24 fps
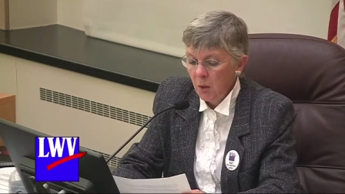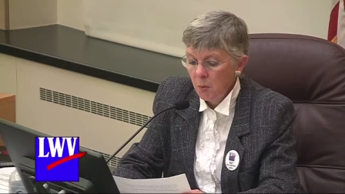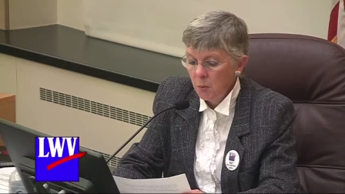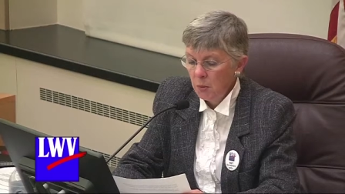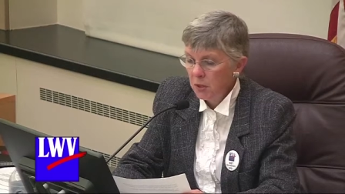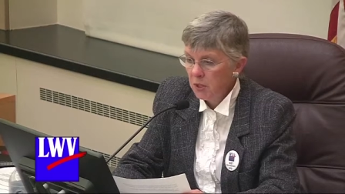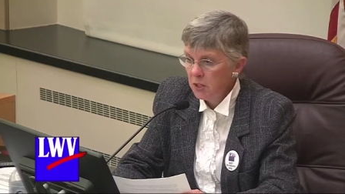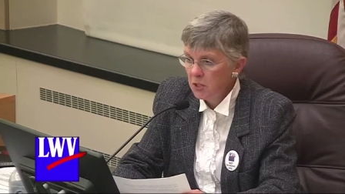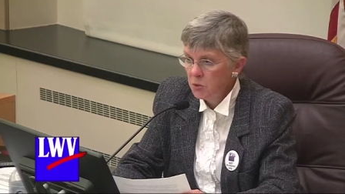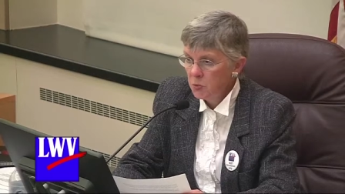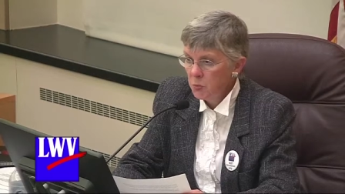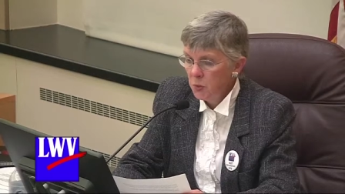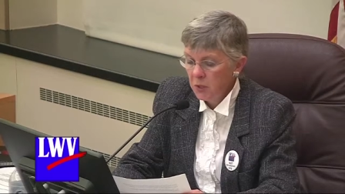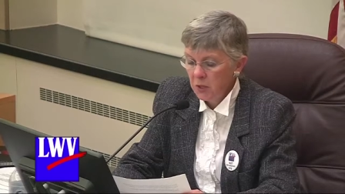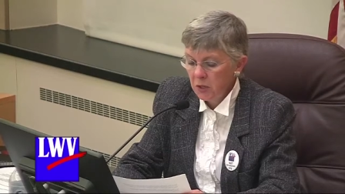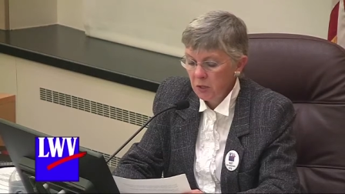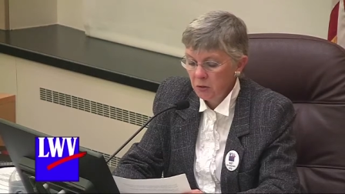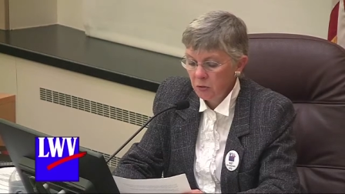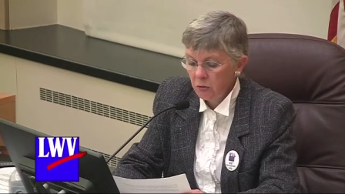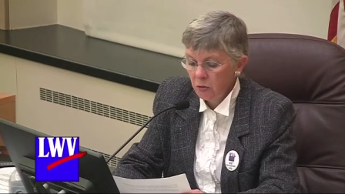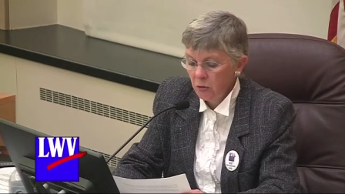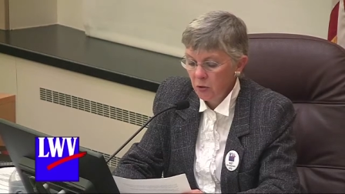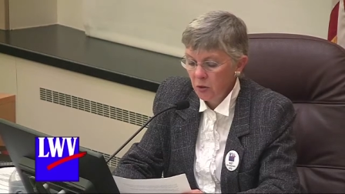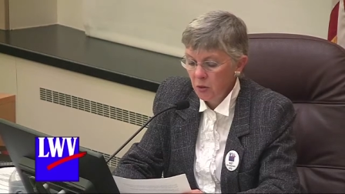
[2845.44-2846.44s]
Please be an
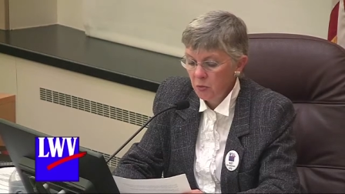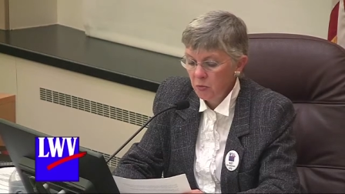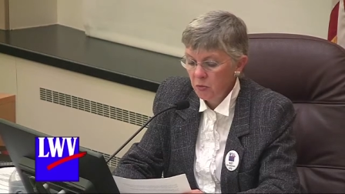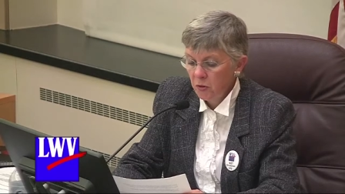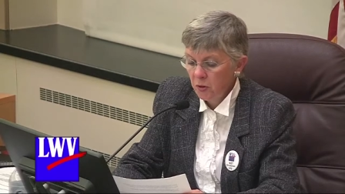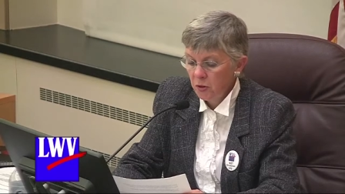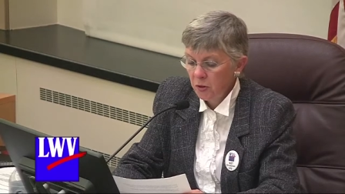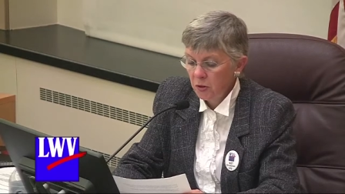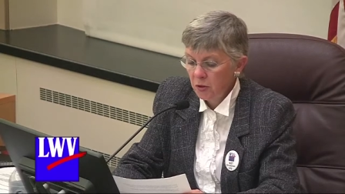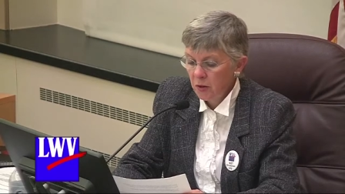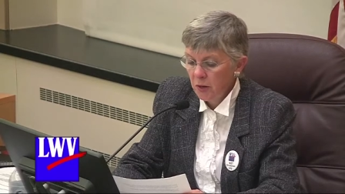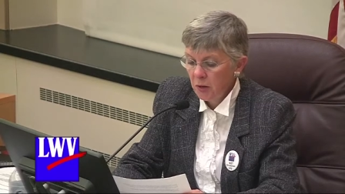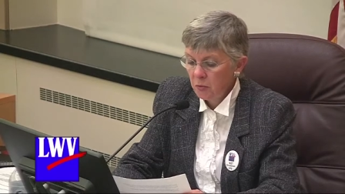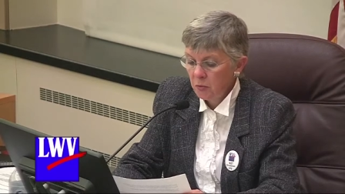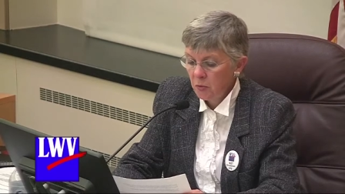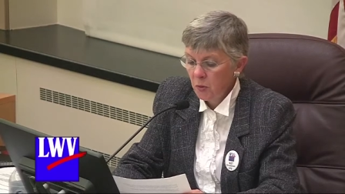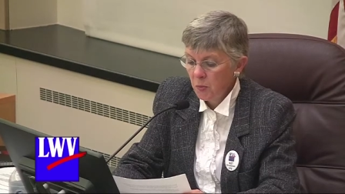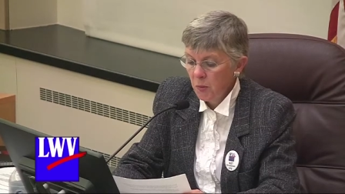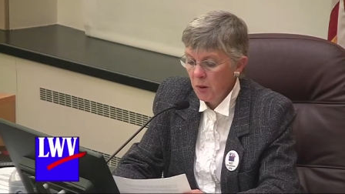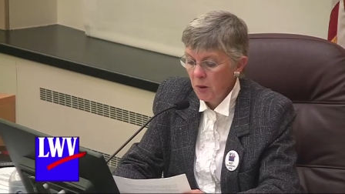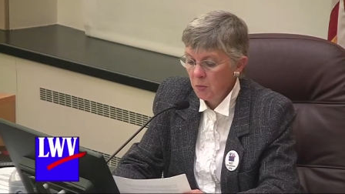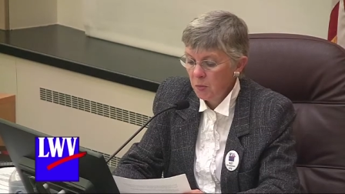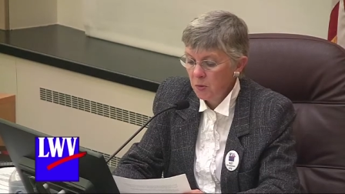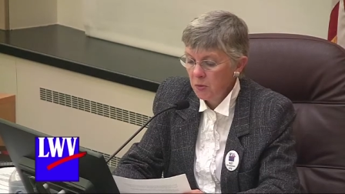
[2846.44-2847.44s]
informed voter and
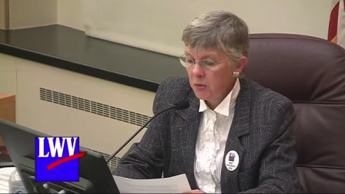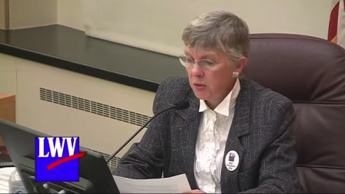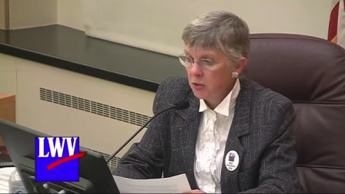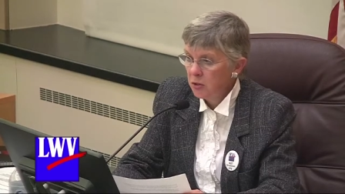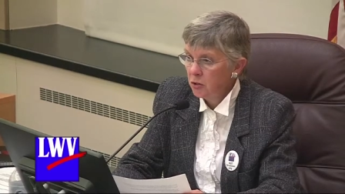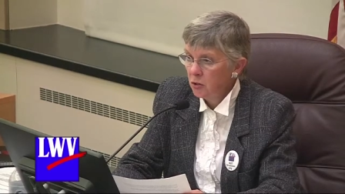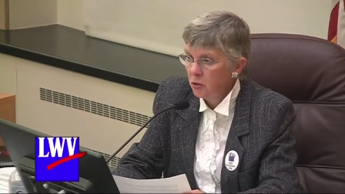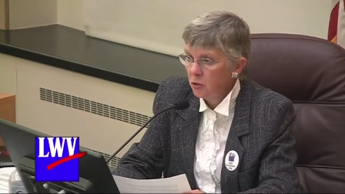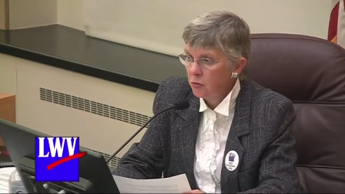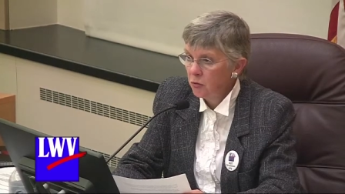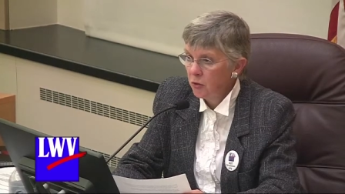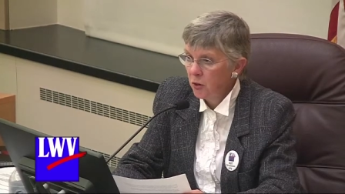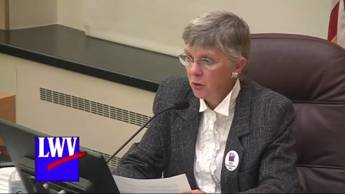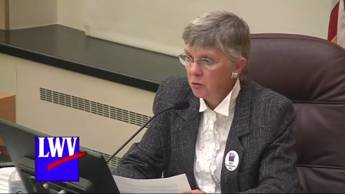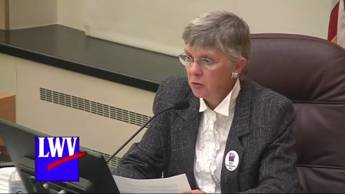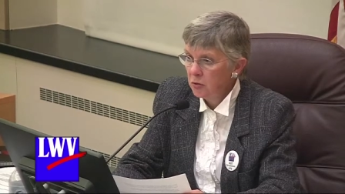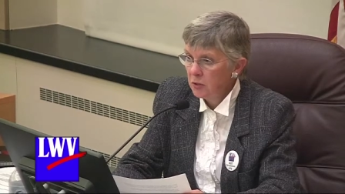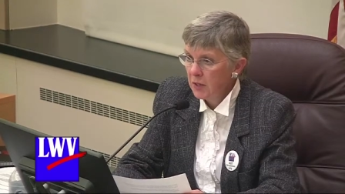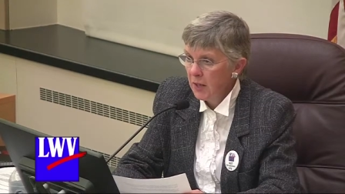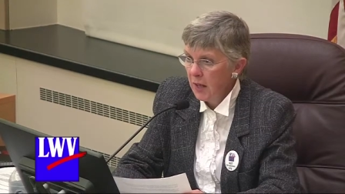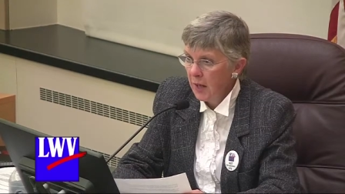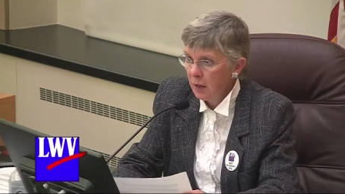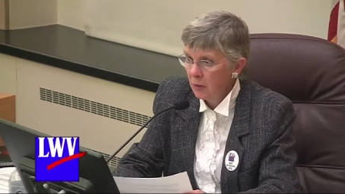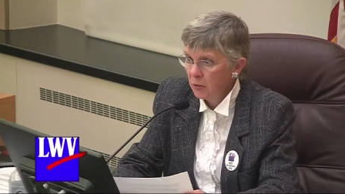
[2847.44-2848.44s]
remember that your
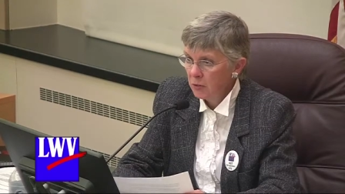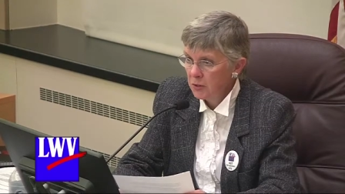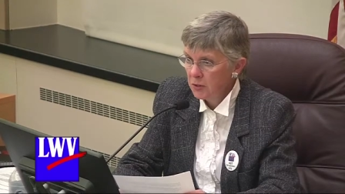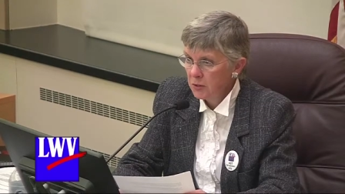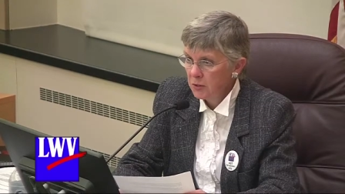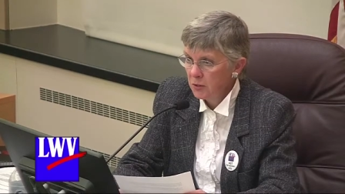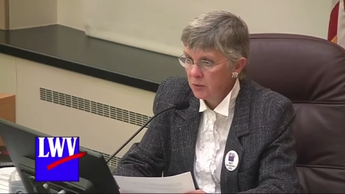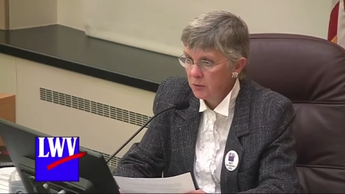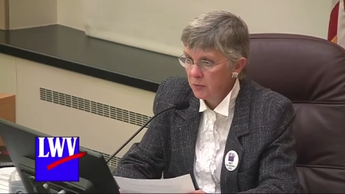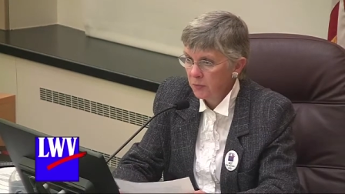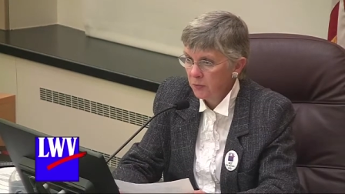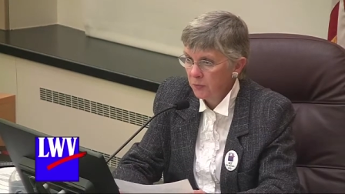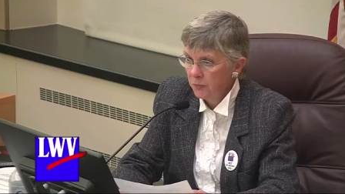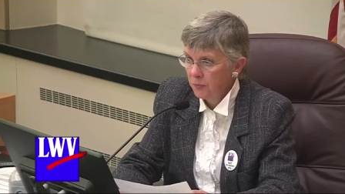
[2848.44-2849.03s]
vote counts.